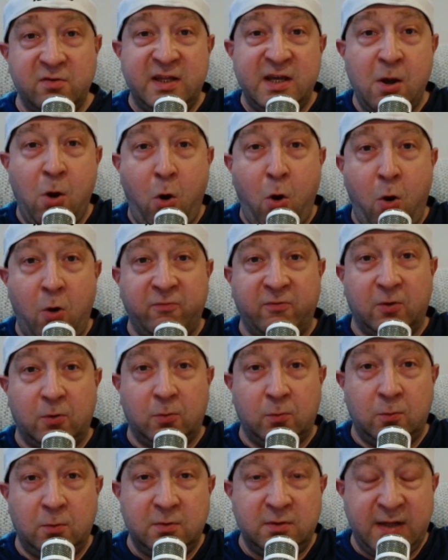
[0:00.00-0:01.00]
the
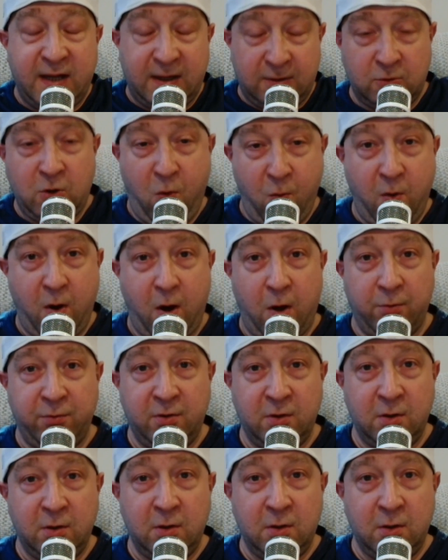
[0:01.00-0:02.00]
Orville? Now, come on,
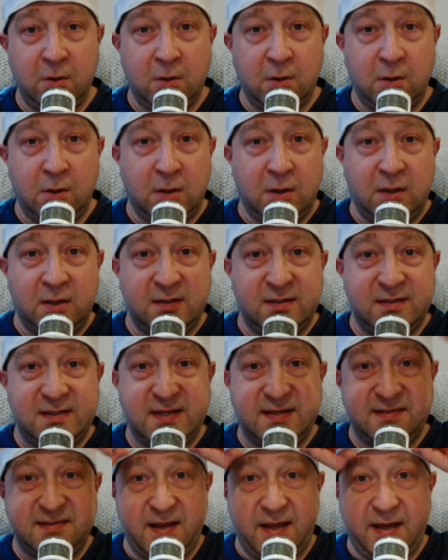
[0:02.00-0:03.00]

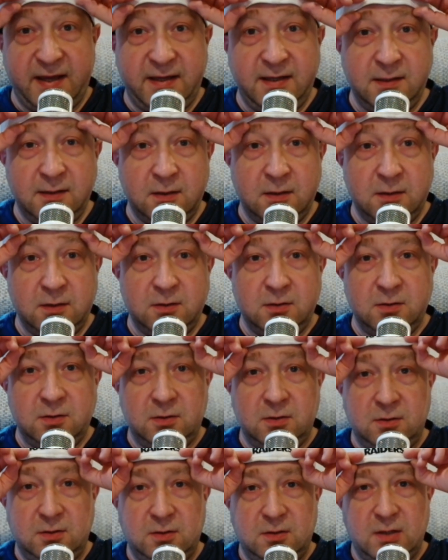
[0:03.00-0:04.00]
Disney.
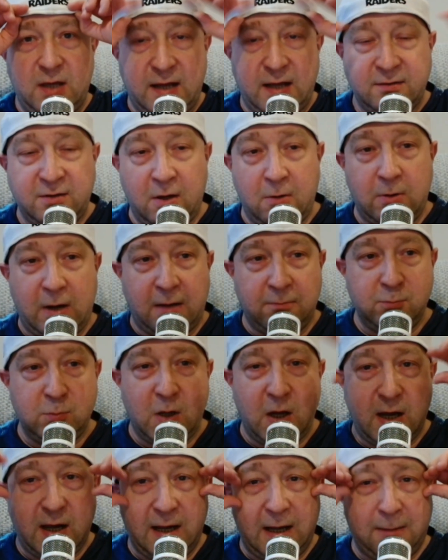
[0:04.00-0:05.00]
I don't...
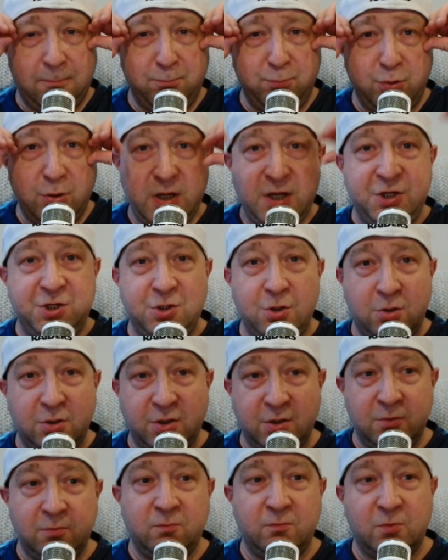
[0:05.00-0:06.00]
I'm I'm pretty sure you